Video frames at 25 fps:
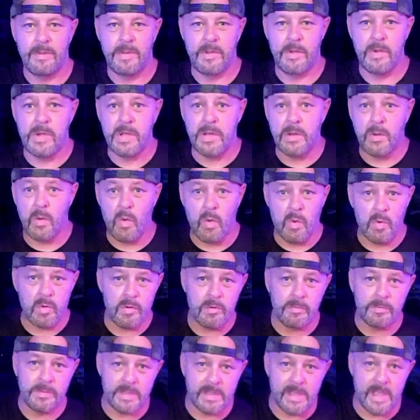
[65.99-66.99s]
You can order
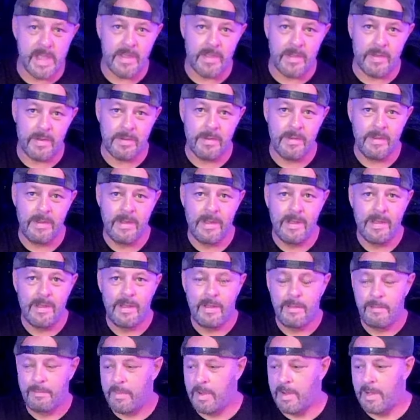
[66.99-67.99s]
them together,
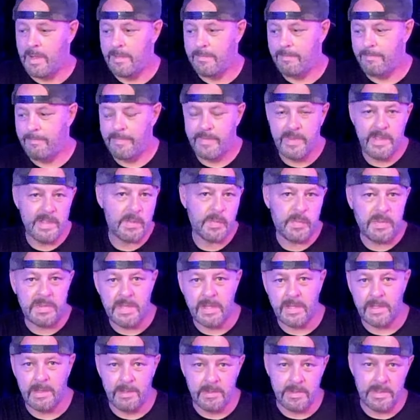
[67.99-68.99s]
but this
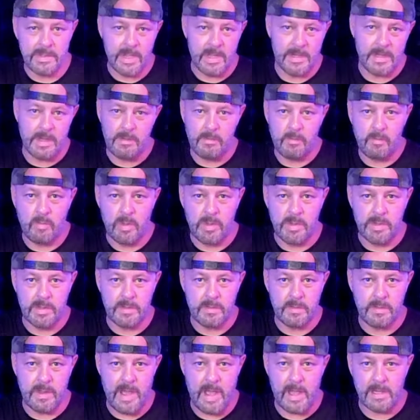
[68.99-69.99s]
particular setup
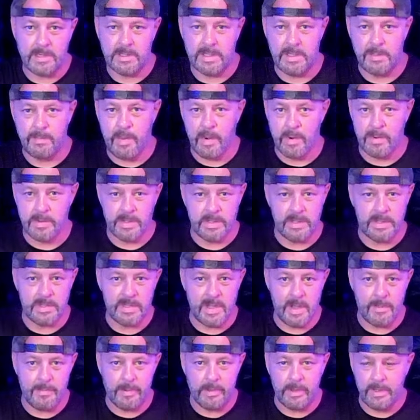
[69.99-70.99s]
was actually purchased
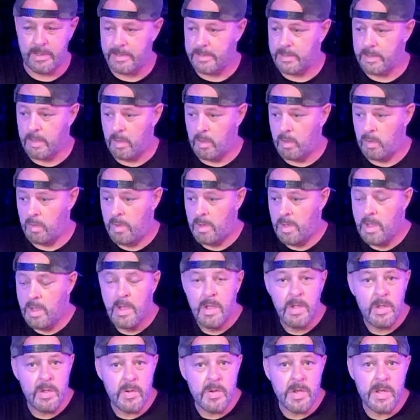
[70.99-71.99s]
separately. So
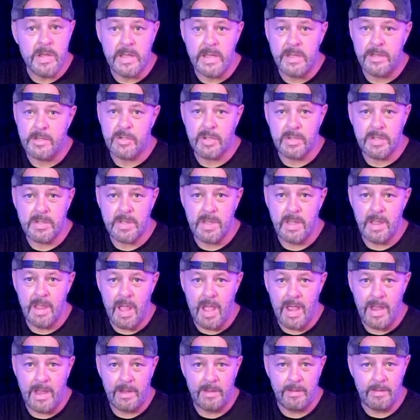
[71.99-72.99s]
you can get just the
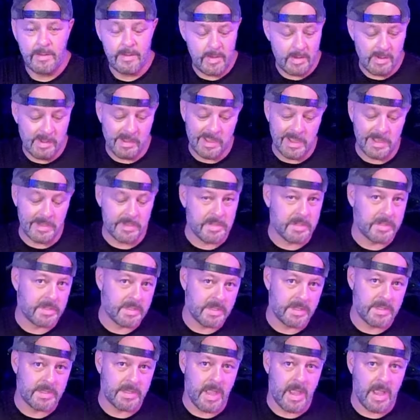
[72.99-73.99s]
light, you can get
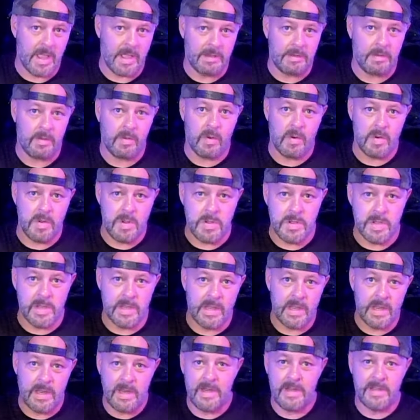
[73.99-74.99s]
just the stand, or you
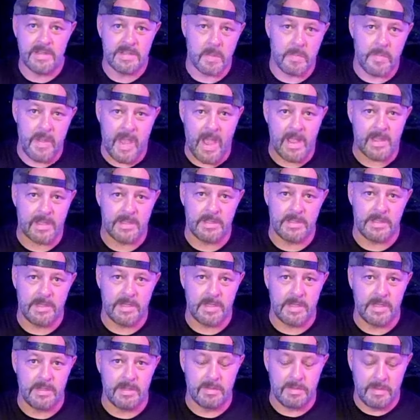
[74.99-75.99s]
can get it as a package
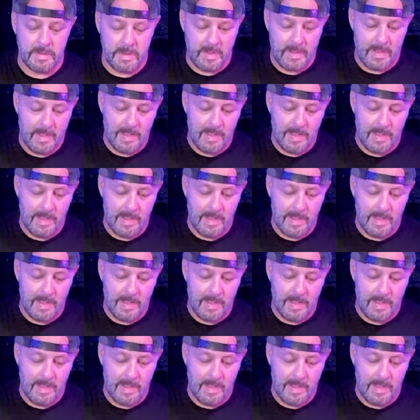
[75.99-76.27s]
deal.